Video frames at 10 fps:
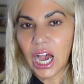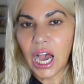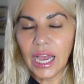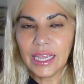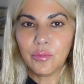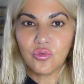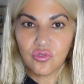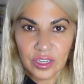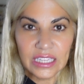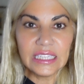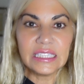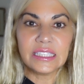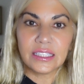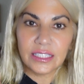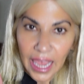I am really
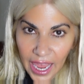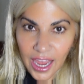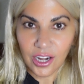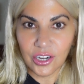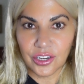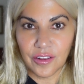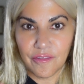scared